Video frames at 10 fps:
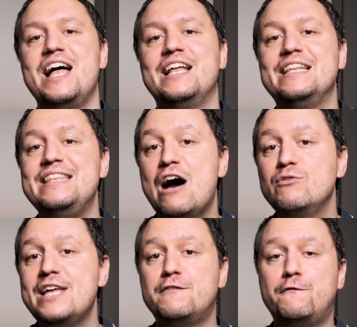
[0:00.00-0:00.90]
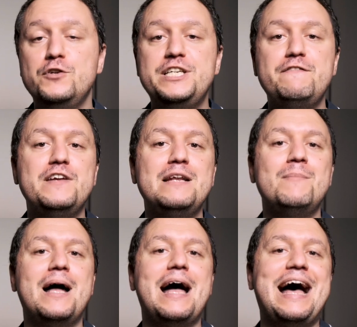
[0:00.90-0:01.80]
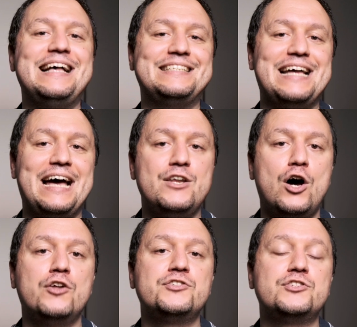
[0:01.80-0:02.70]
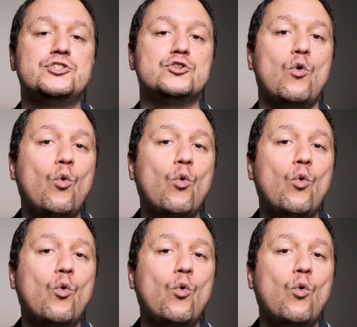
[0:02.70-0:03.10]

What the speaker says: Now that Fujifilm has announced